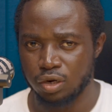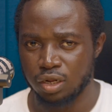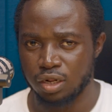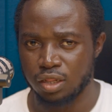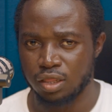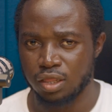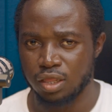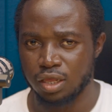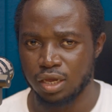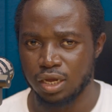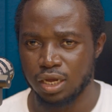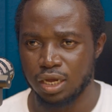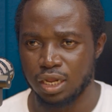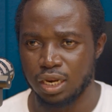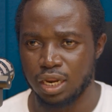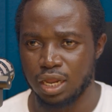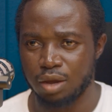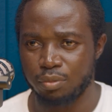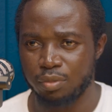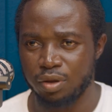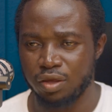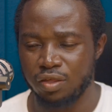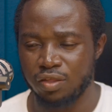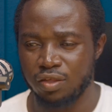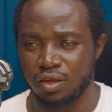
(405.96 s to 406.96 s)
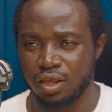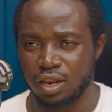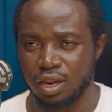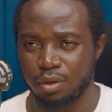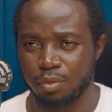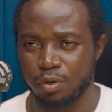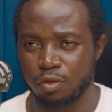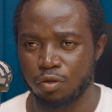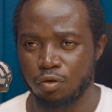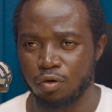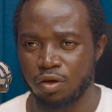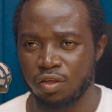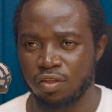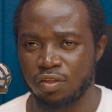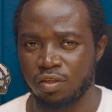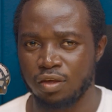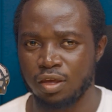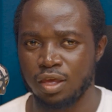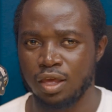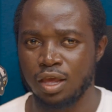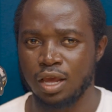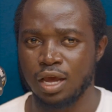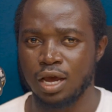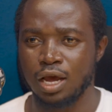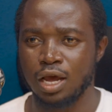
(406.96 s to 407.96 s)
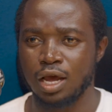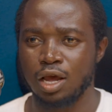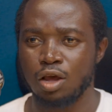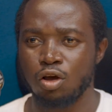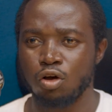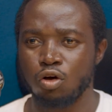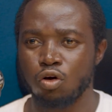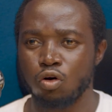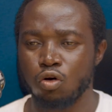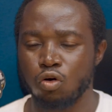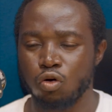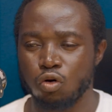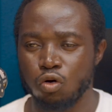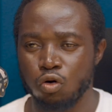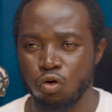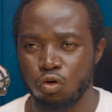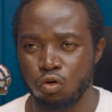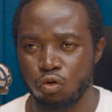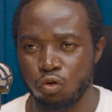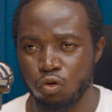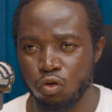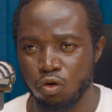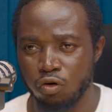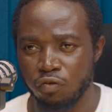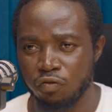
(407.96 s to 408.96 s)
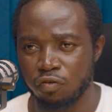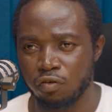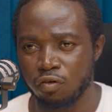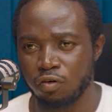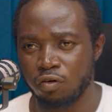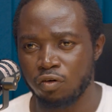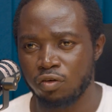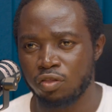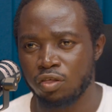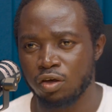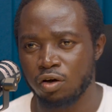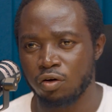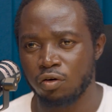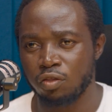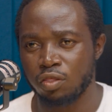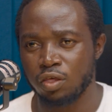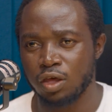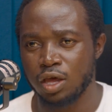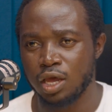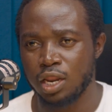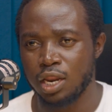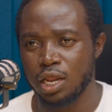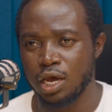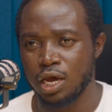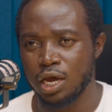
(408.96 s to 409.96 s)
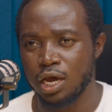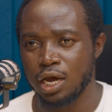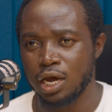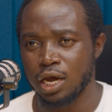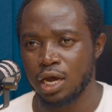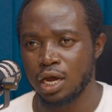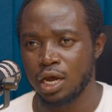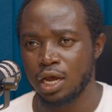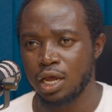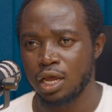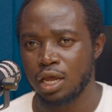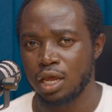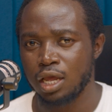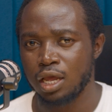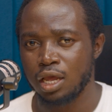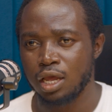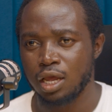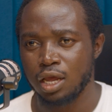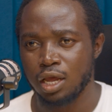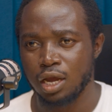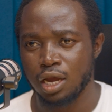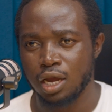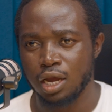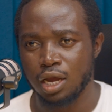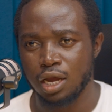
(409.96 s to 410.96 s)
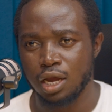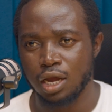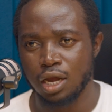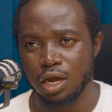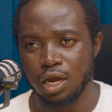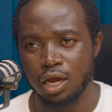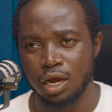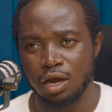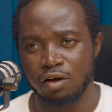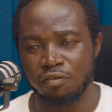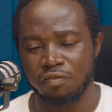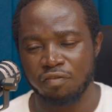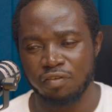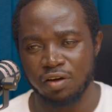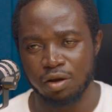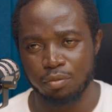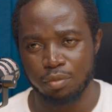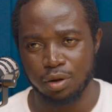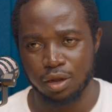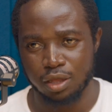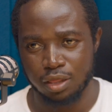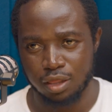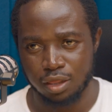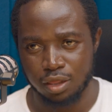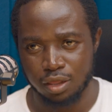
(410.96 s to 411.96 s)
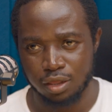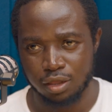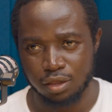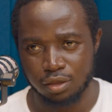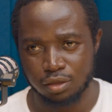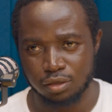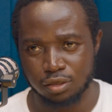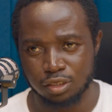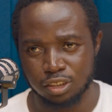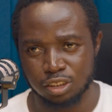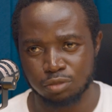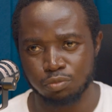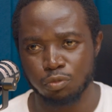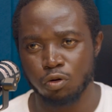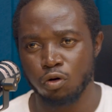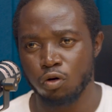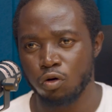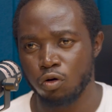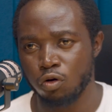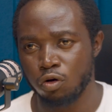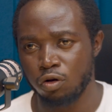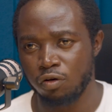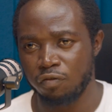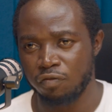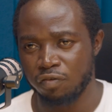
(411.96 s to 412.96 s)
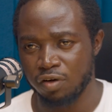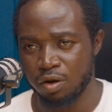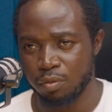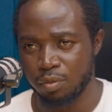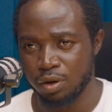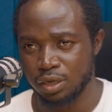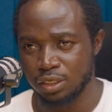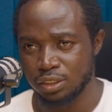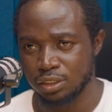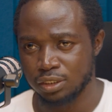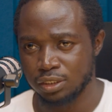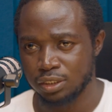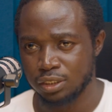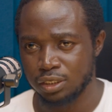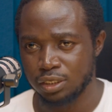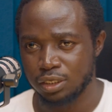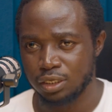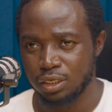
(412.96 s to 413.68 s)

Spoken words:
that's an amazing number. So you are saying on your 4,000 farmers, smallhold farmers,